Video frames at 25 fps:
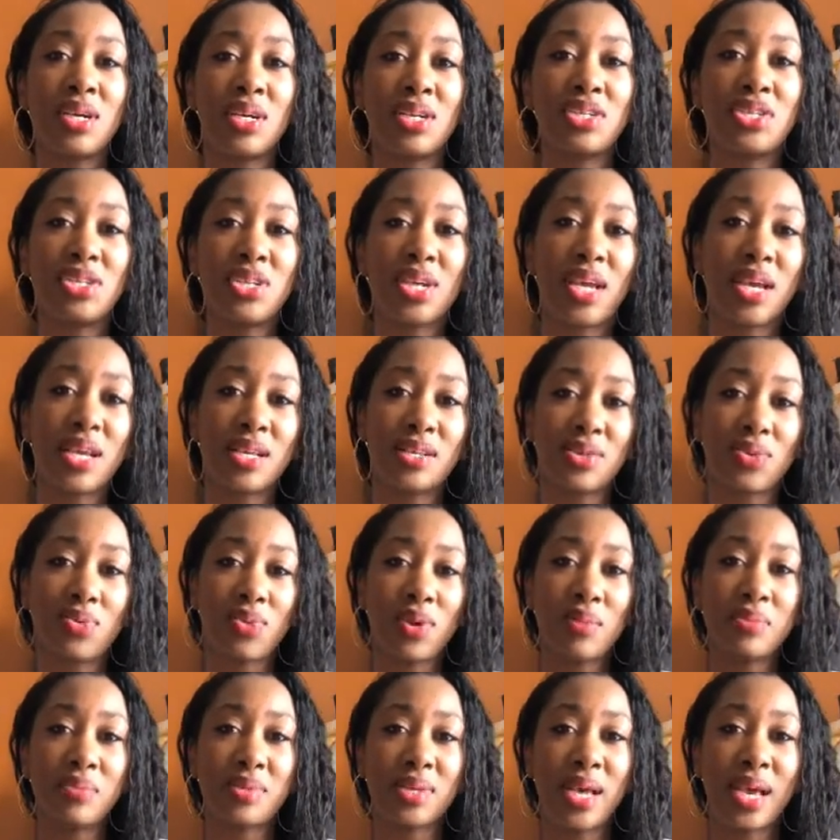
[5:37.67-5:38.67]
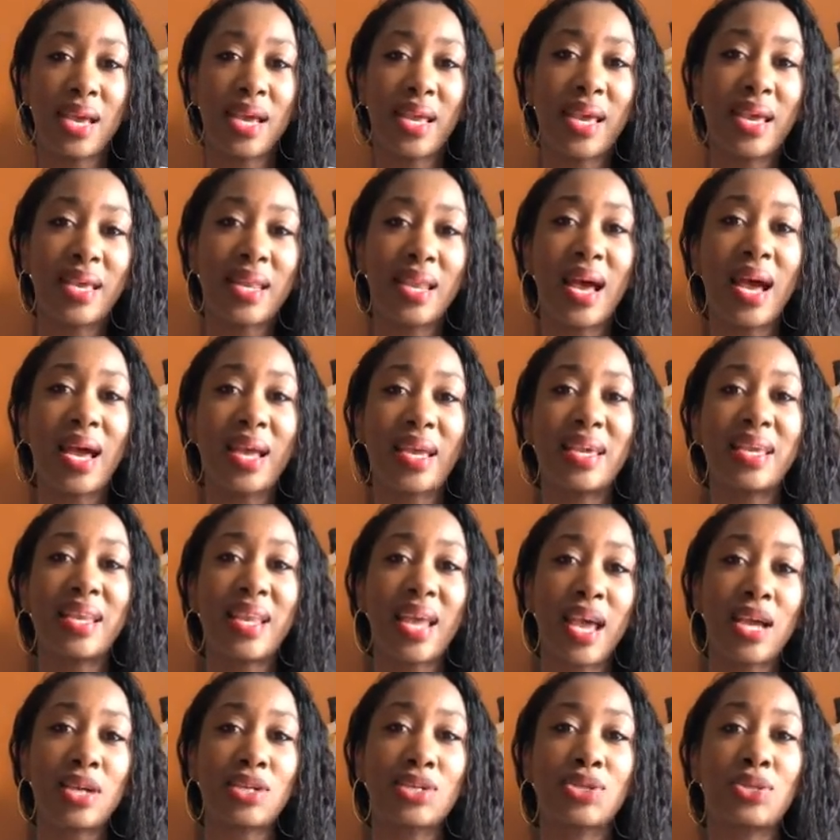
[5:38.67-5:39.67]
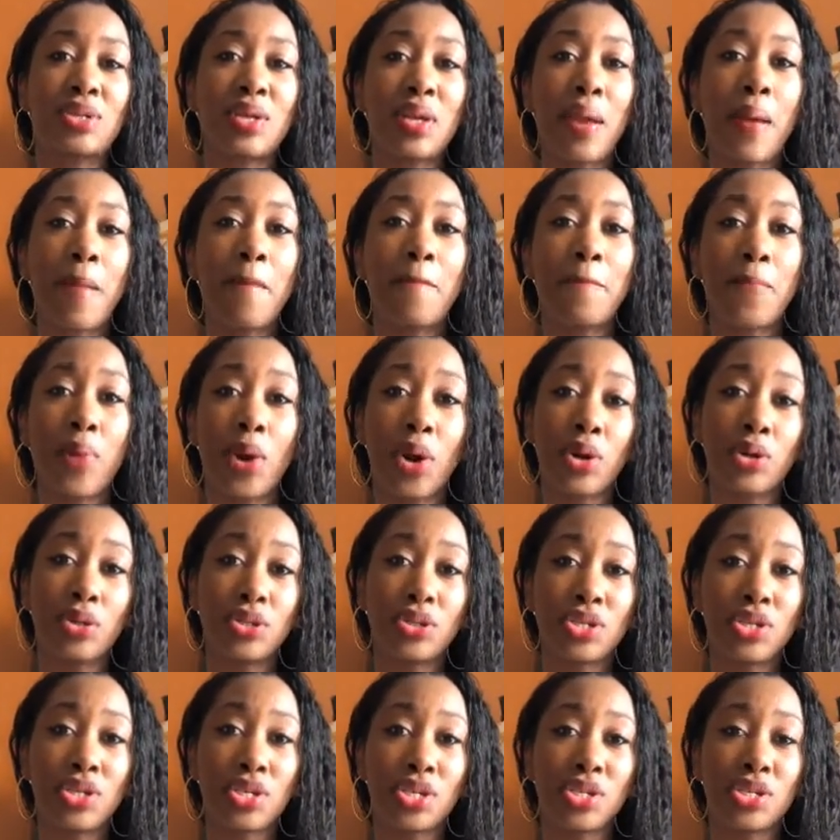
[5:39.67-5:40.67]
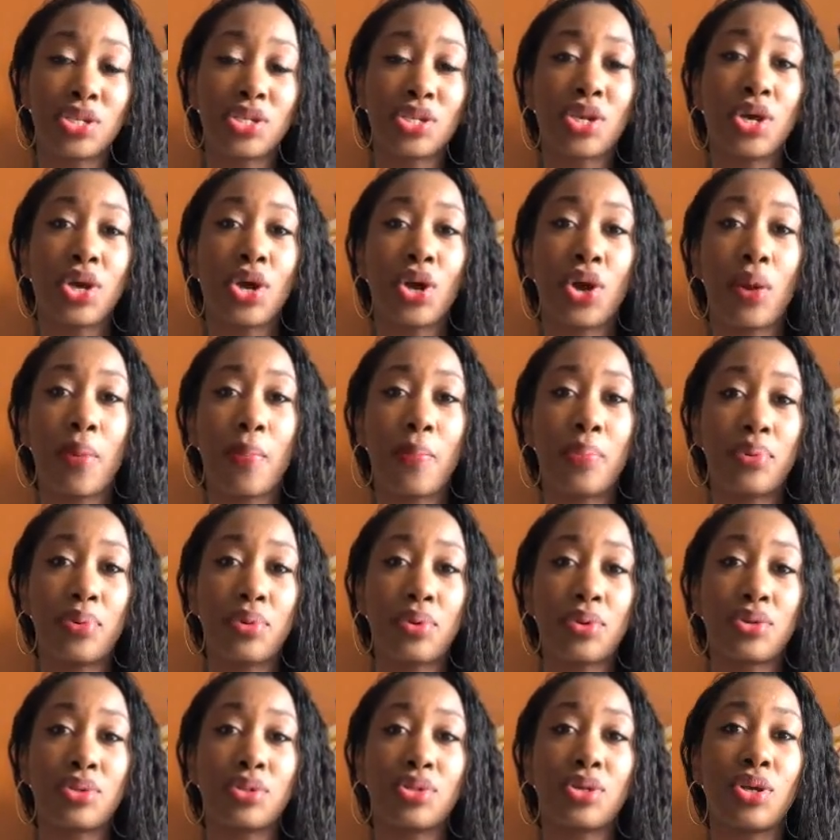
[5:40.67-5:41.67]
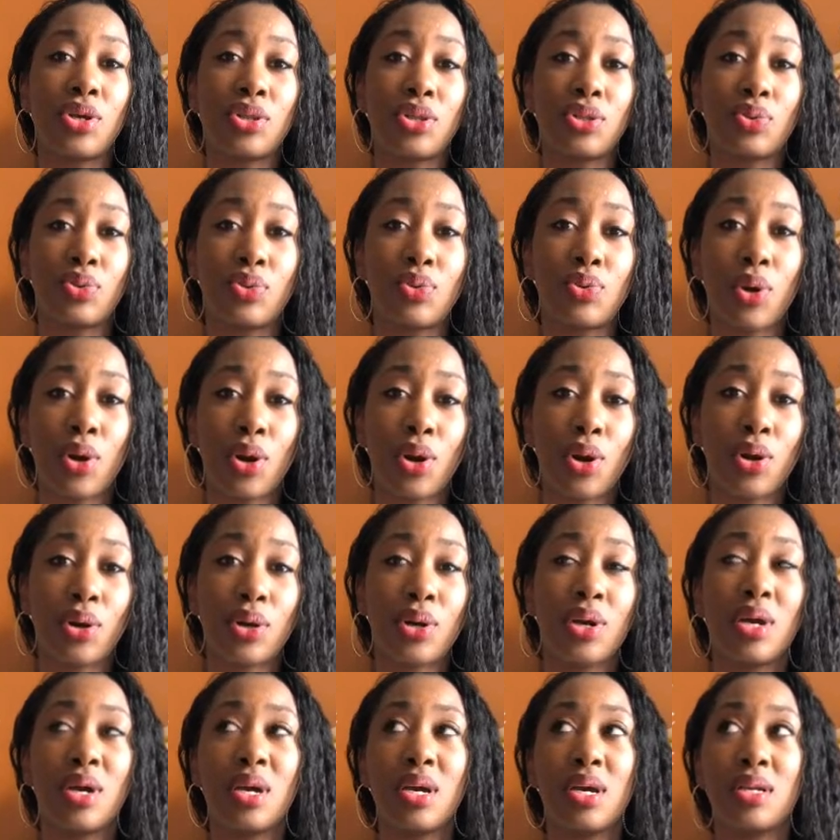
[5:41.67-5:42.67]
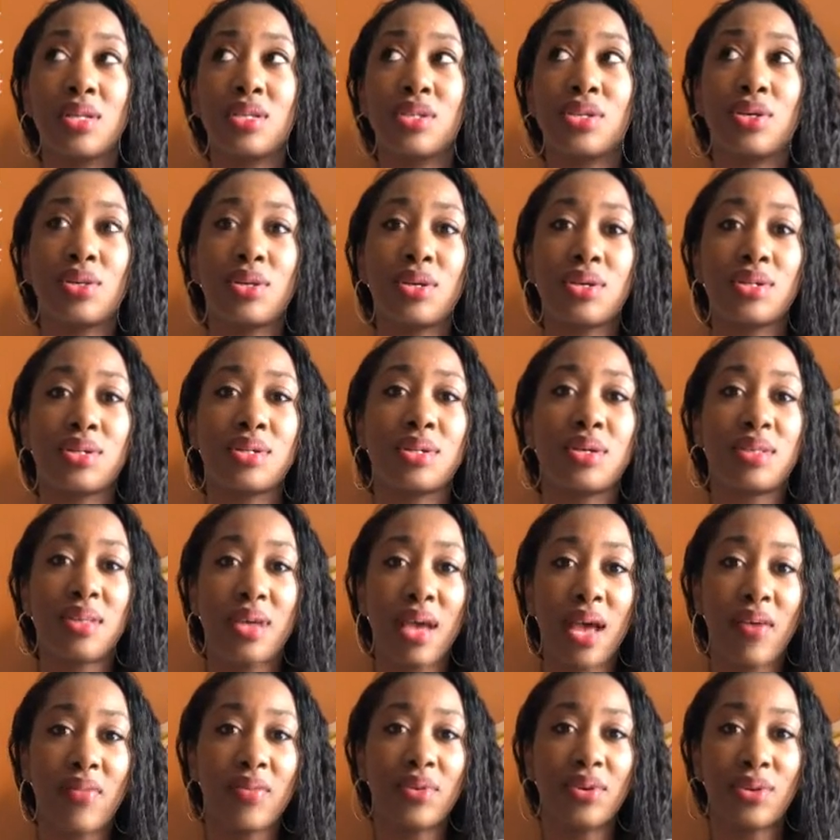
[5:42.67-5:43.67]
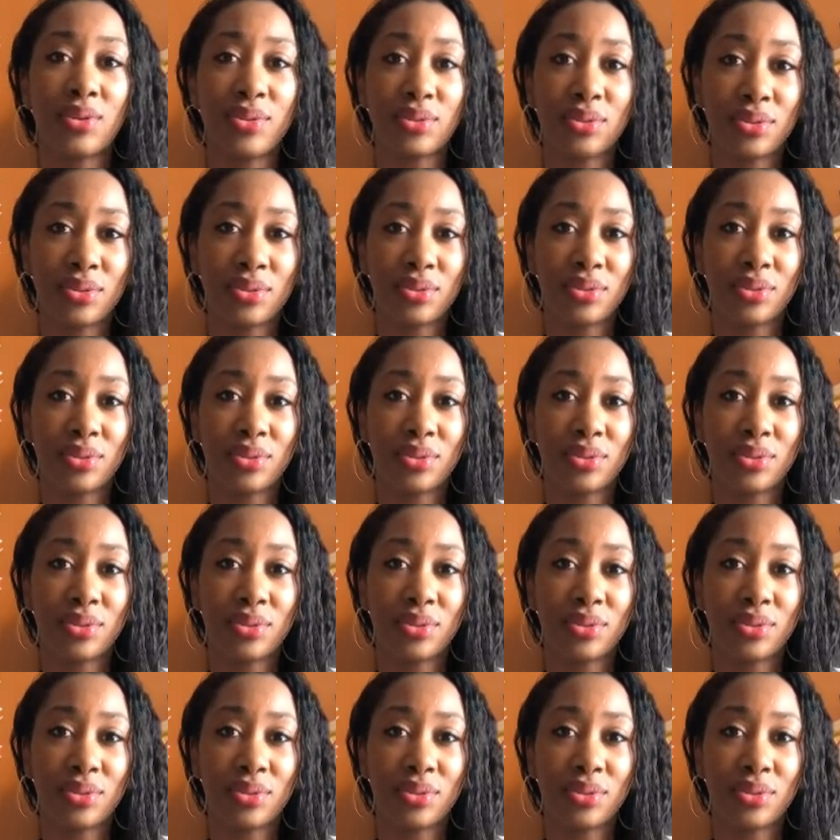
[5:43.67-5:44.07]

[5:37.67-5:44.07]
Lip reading: She has a website and I can actually purchase her books through her until there's another avenue.